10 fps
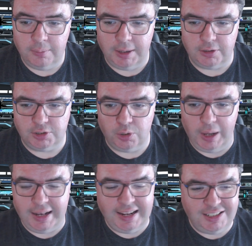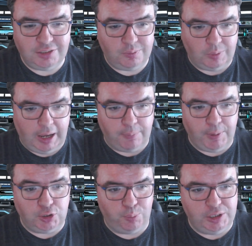might also and again he's I
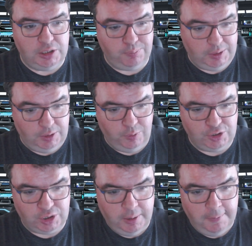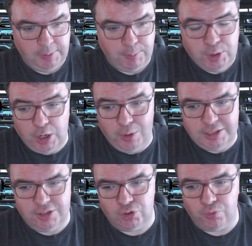also appreciate like in which Bothari
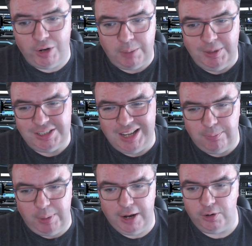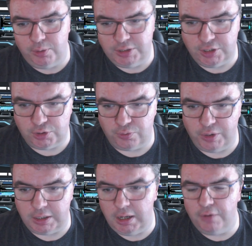is schizophrenic, but he's not paranoid
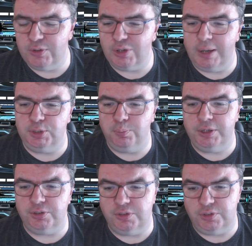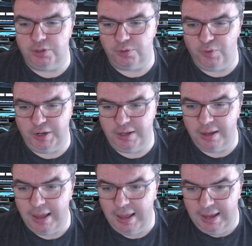schizophrenic. Oftentimes depictions of
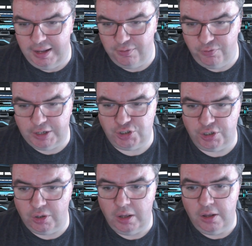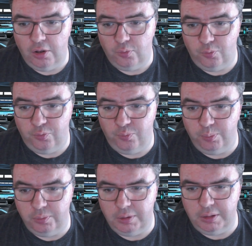schizophrenia in fiction
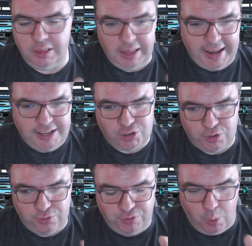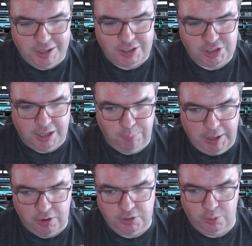laser focus on
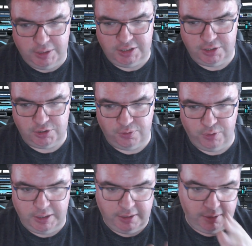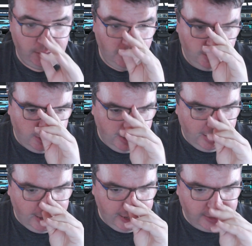paranoid schizophrenia.
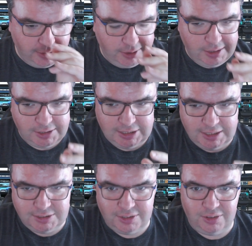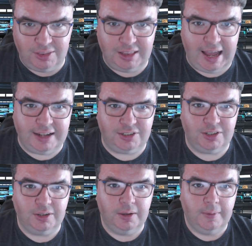And this isn't that.
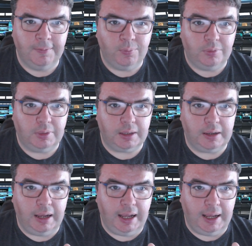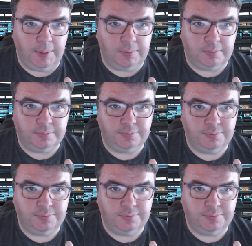Um